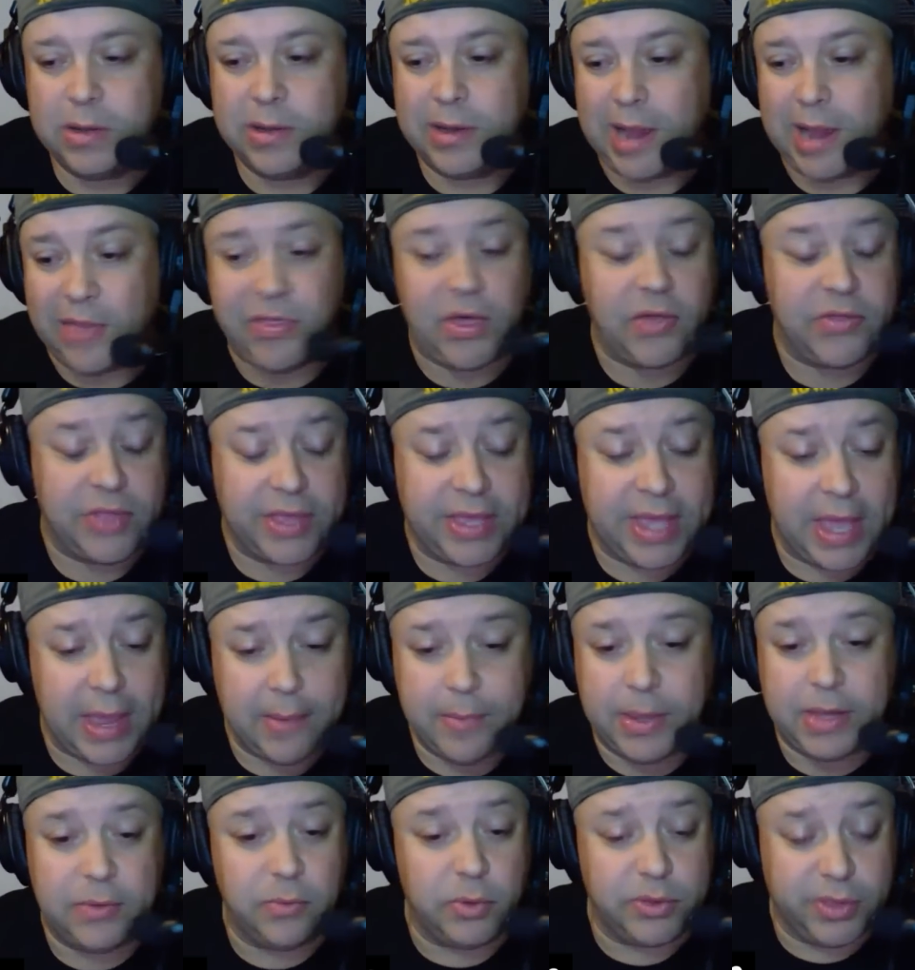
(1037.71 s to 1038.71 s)
I thought they
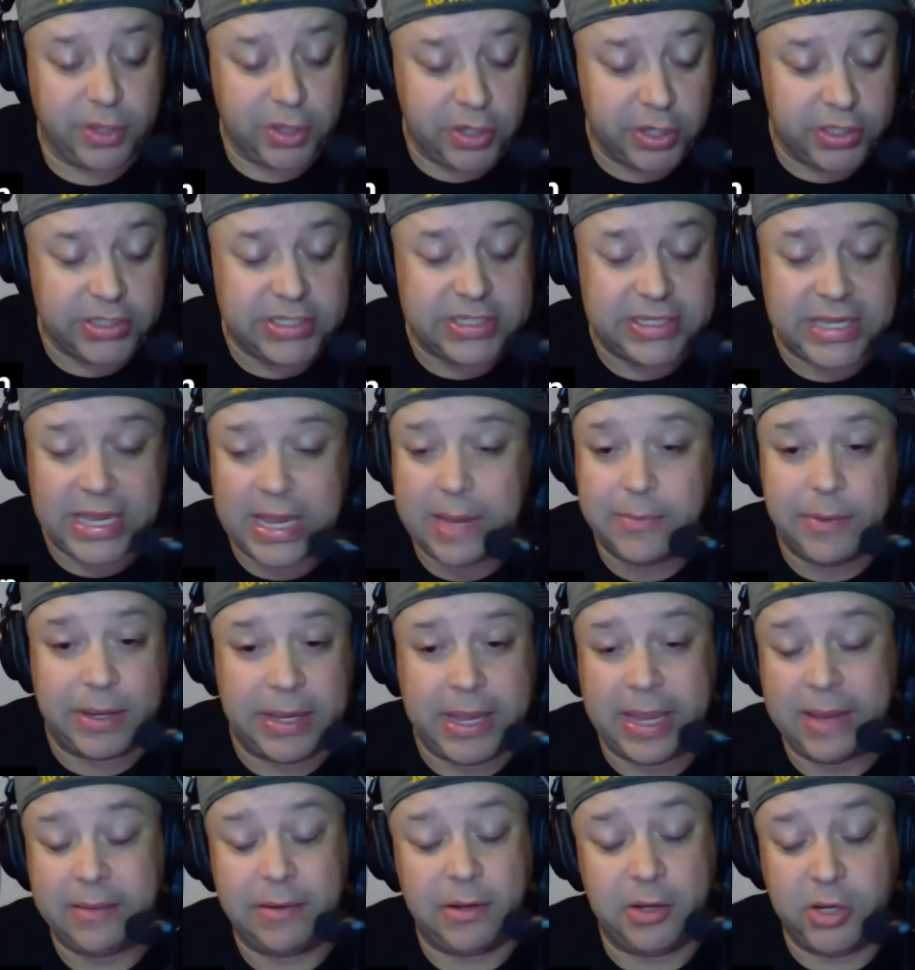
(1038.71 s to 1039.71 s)
came in with a good scheme,
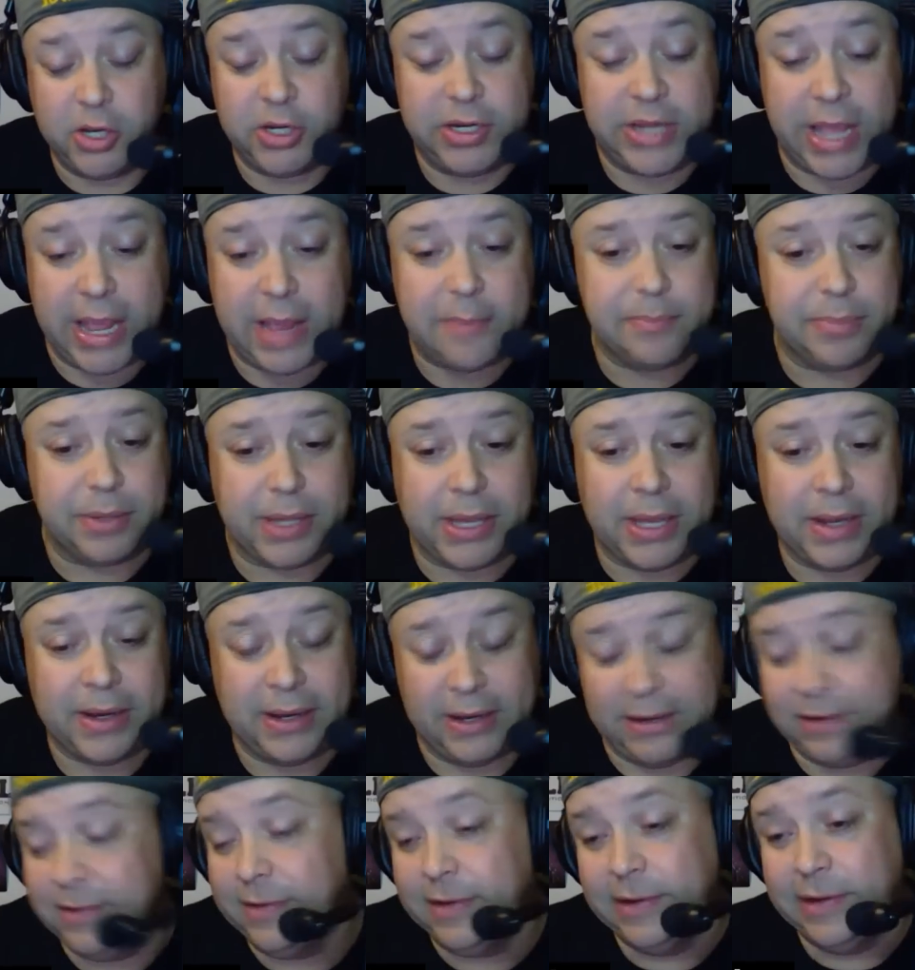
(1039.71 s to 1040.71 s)
good game plan.
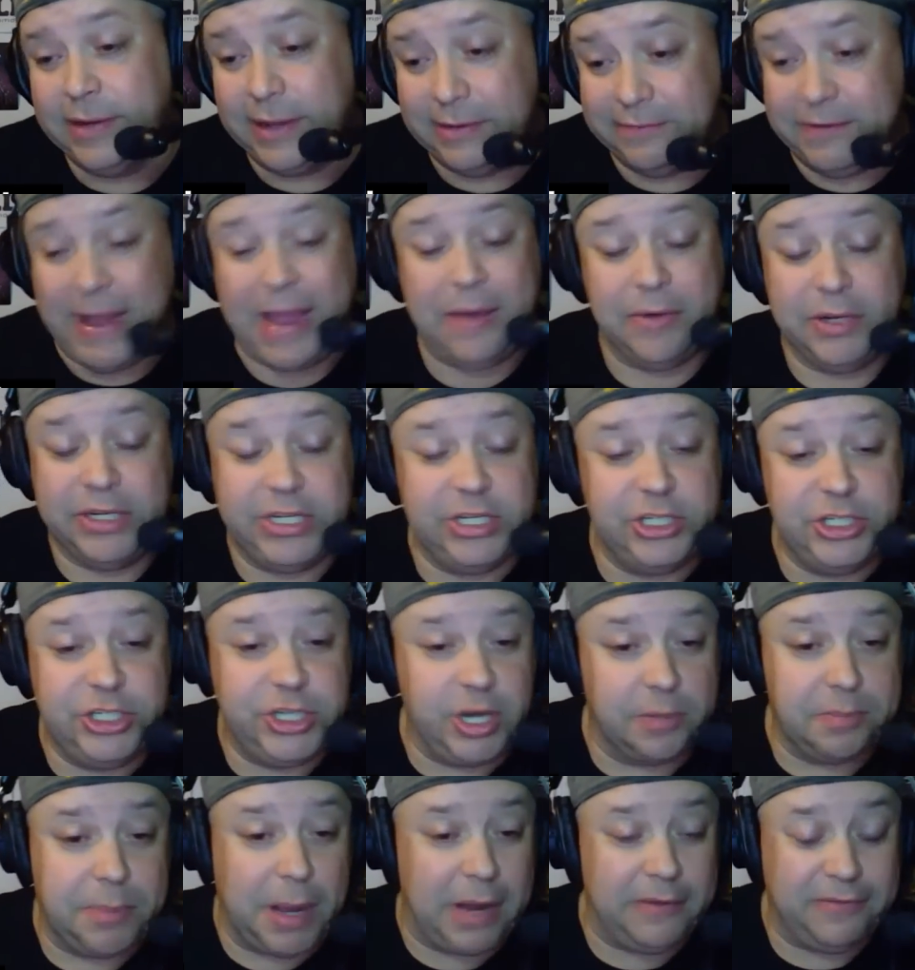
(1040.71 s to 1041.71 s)
And if Iowa didn't
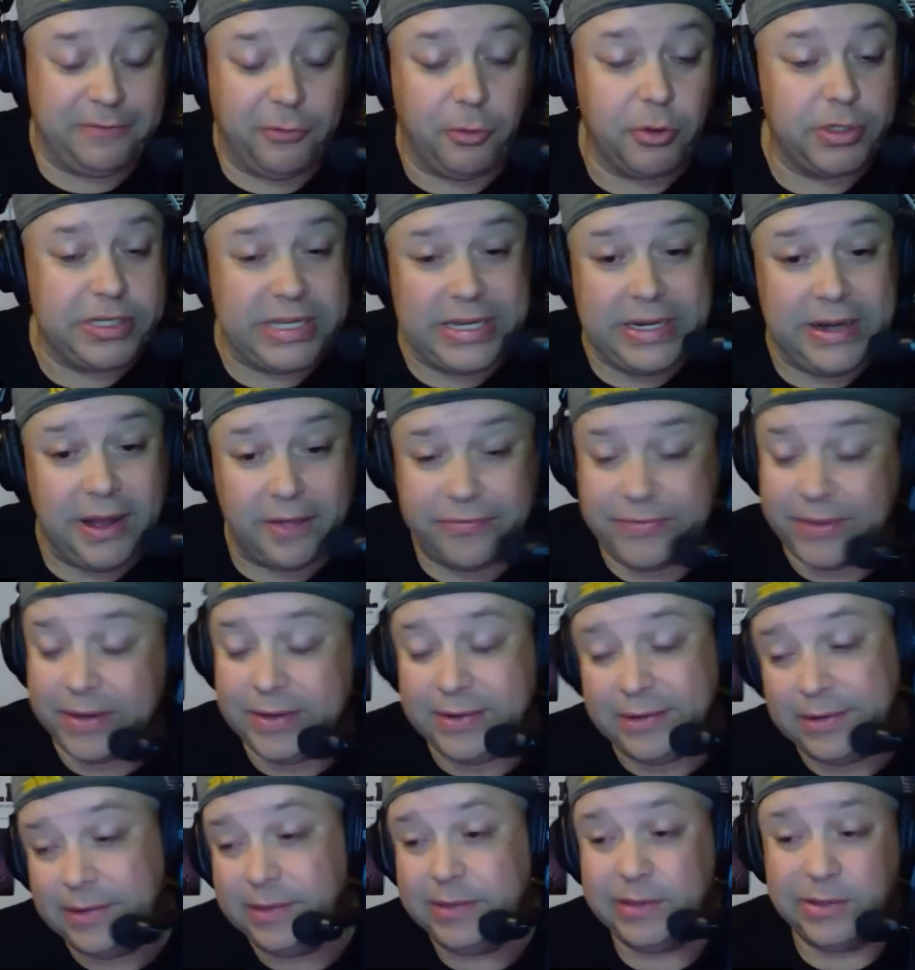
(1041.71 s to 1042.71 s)
jump out 14-0,
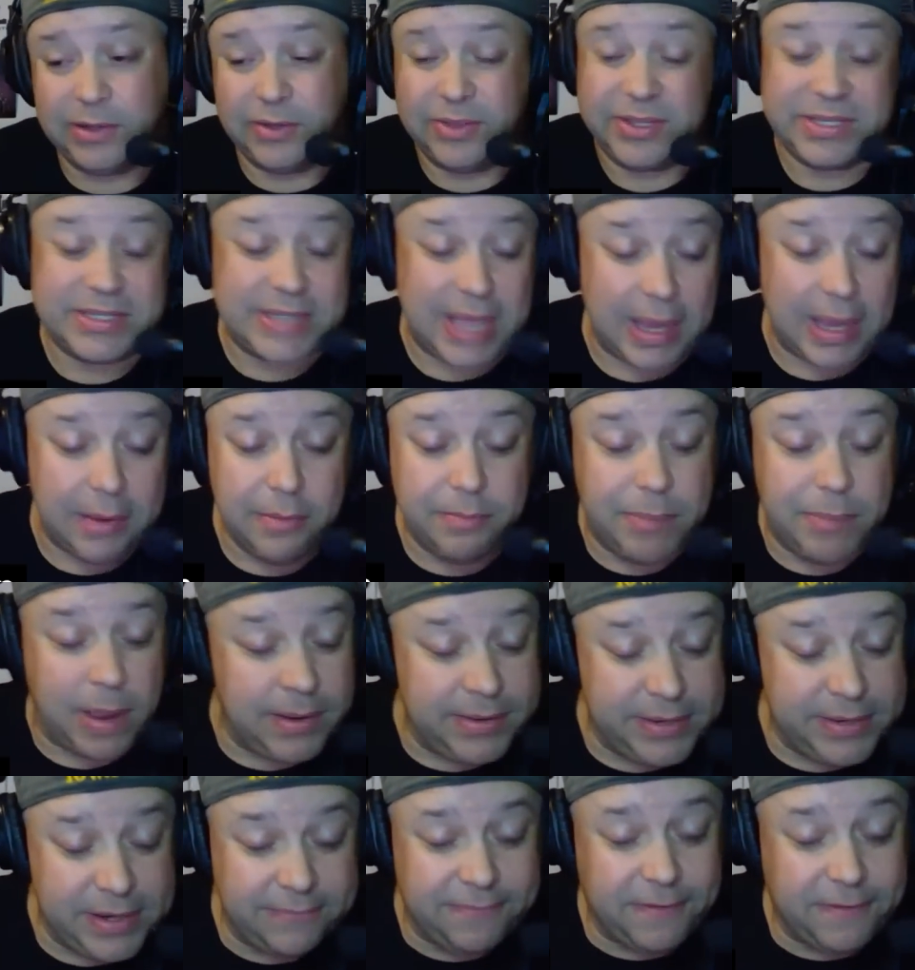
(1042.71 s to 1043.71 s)
could this game have been
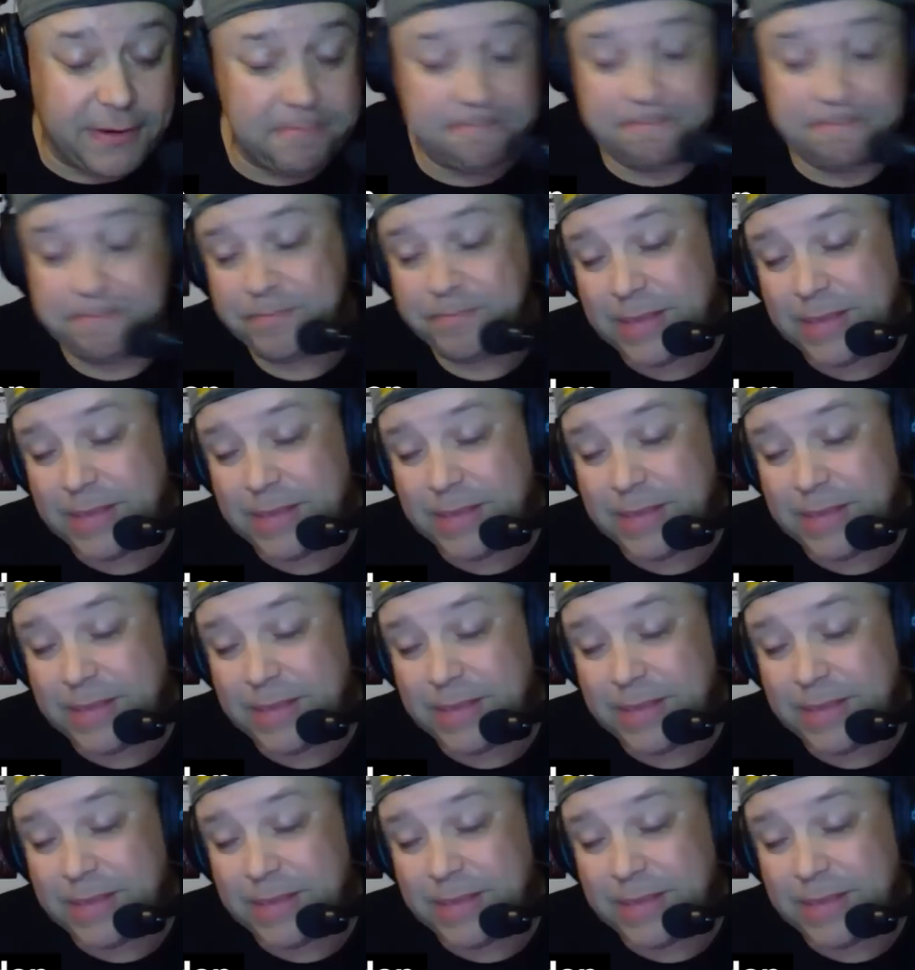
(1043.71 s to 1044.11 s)
different?